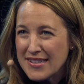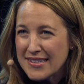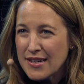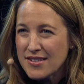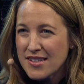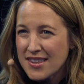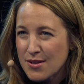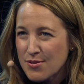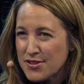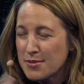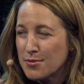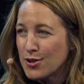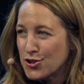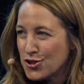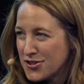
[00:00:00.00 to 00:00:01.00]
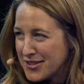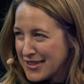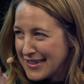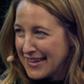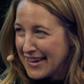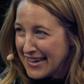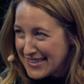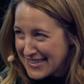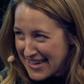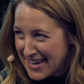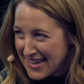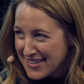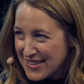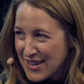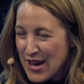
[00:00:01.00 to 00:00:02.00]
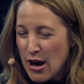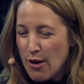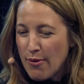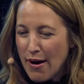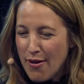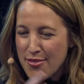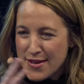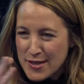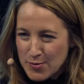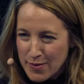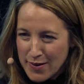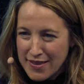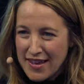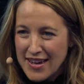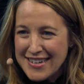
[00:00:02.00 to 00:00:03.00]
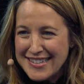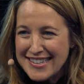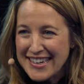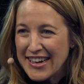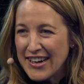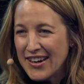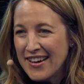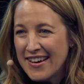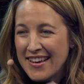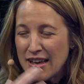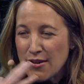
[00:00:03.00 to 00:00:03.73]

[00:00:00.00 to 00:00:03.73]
It sounds like there was some urgency in eight days around this being the idea.